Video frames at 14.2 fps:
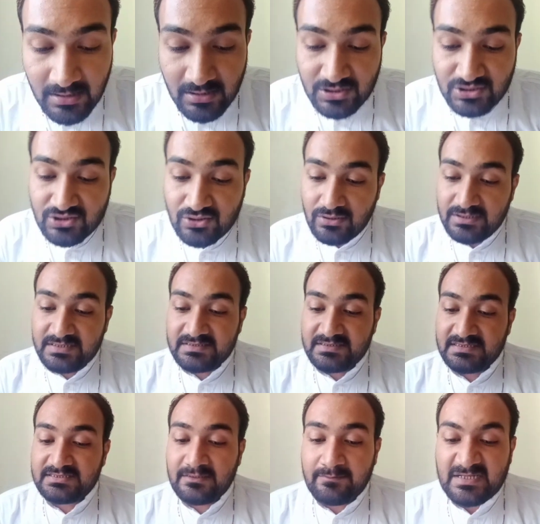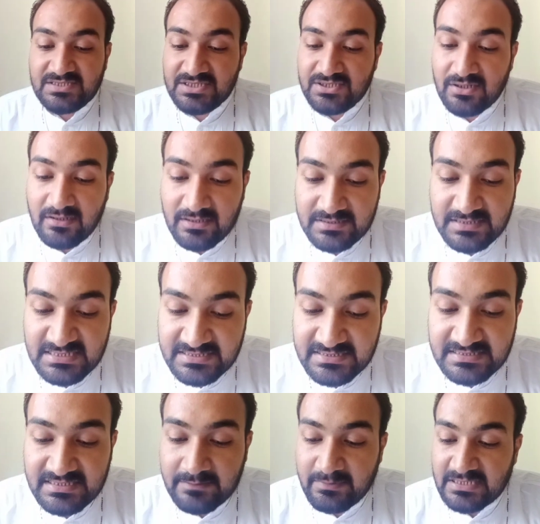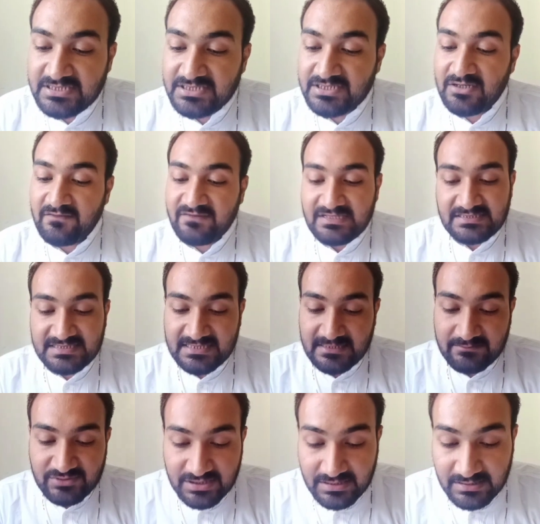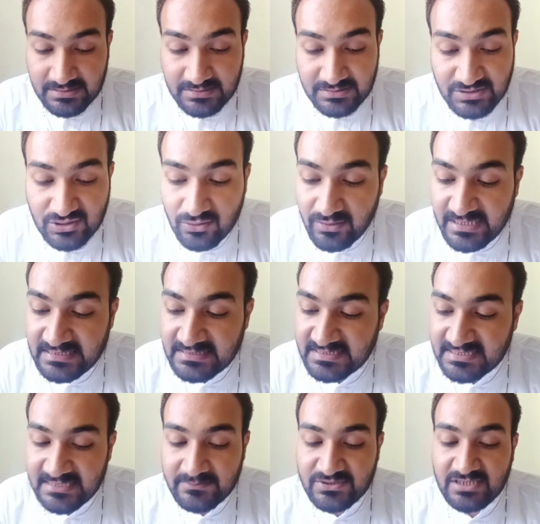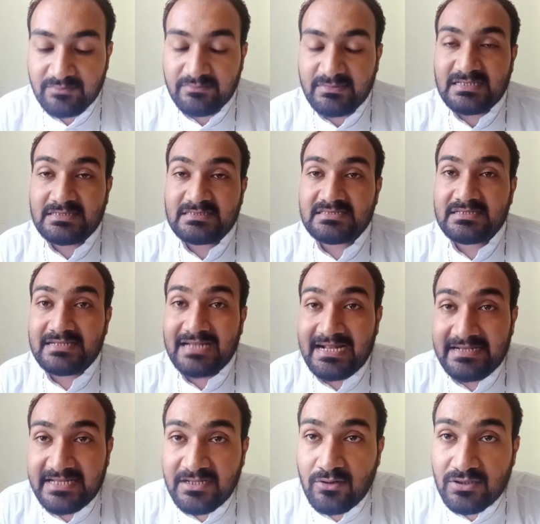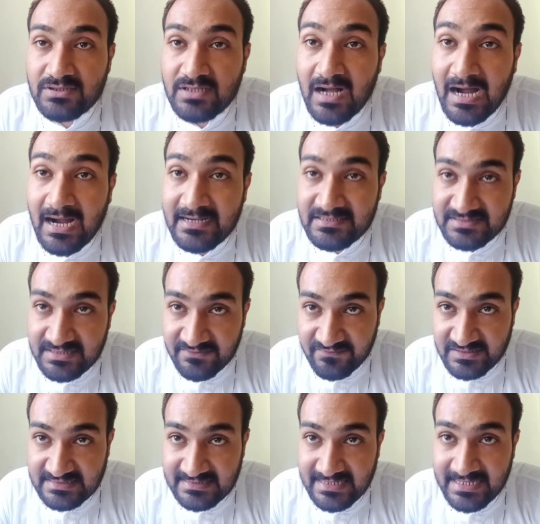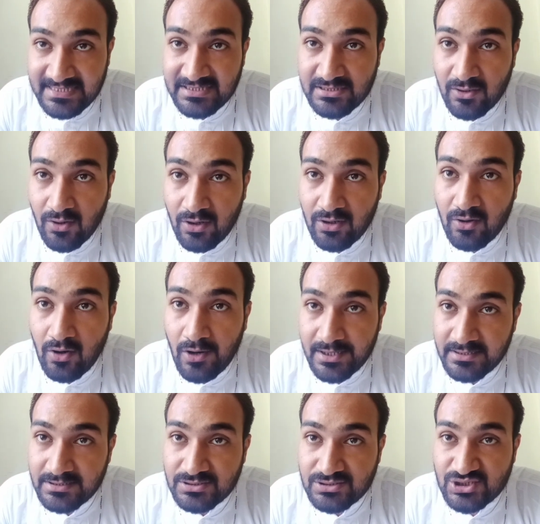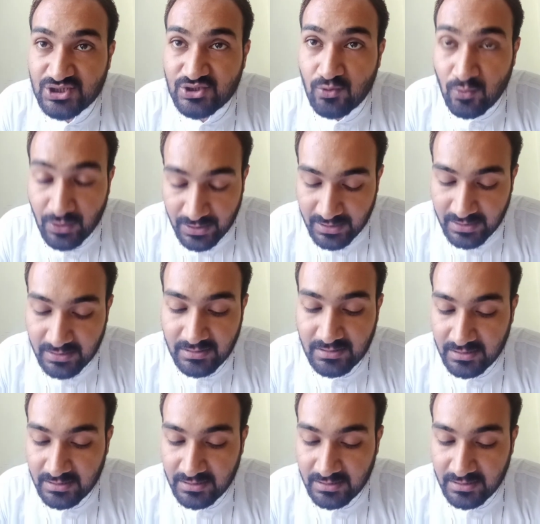So this is the picture of inscription. So inscription means the writing on the hard surface like a rock or stone.